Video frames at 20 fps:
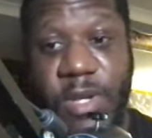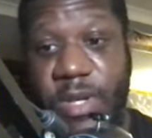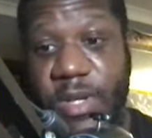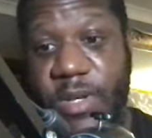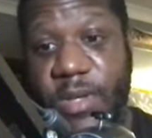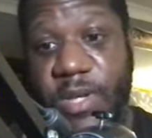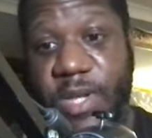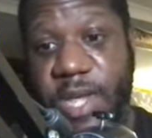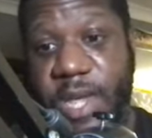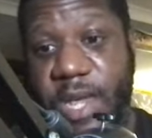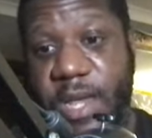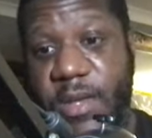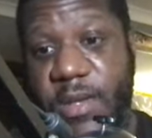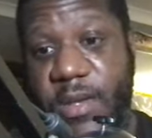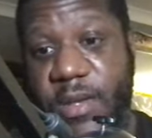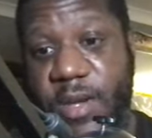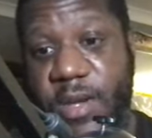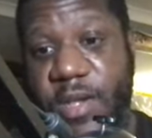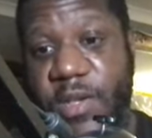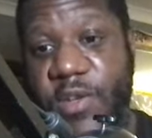Okay,
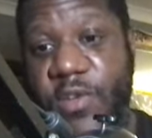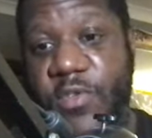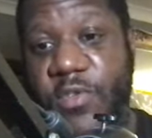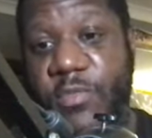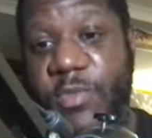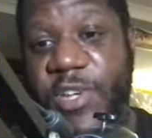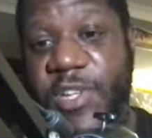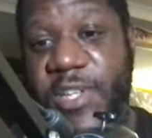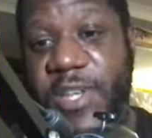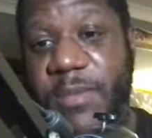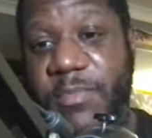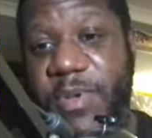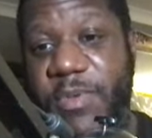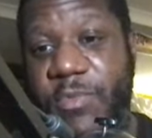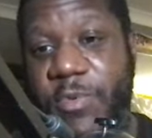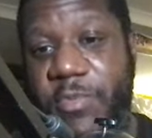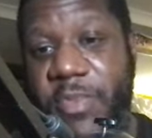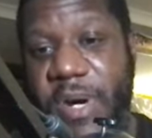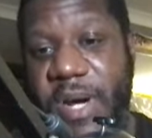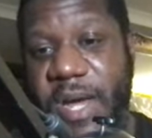like you normally see
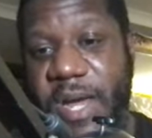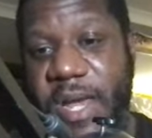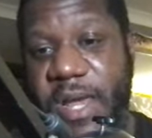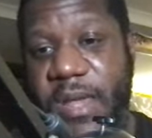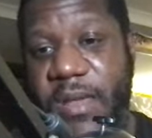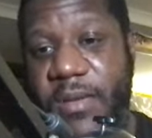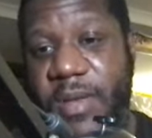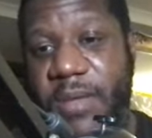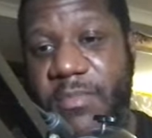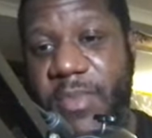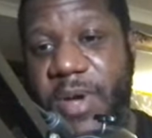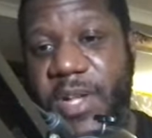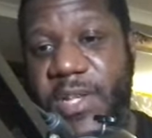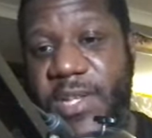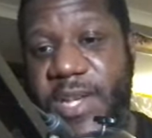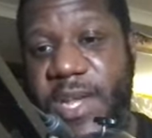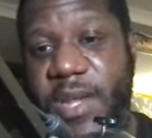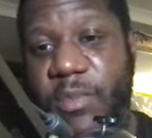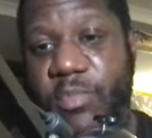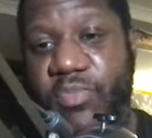people buy it, they might
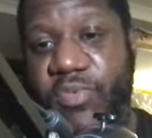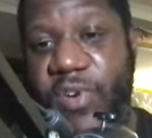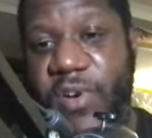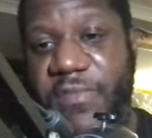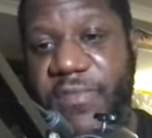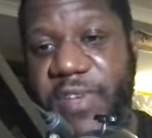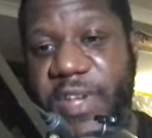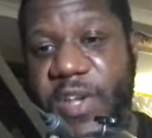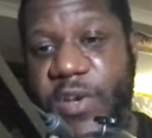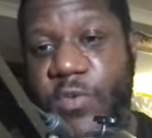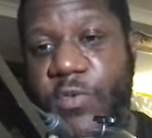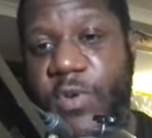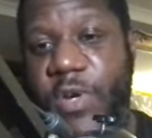take a profit, it will